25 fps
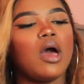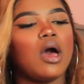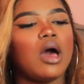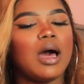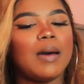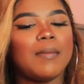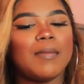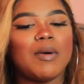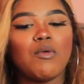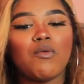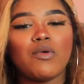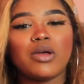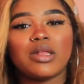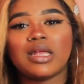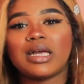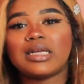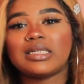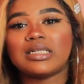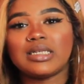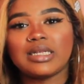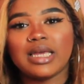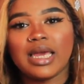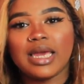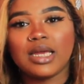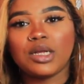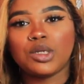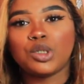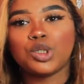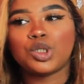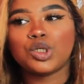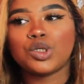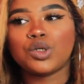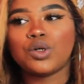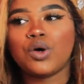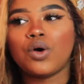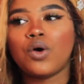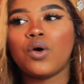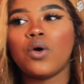I went as an
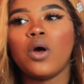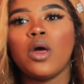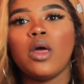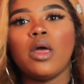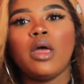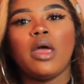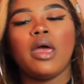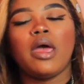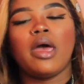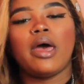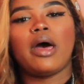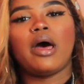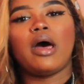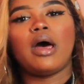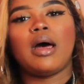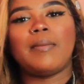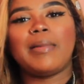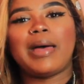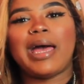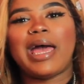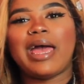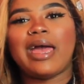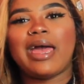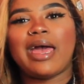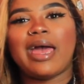angel. I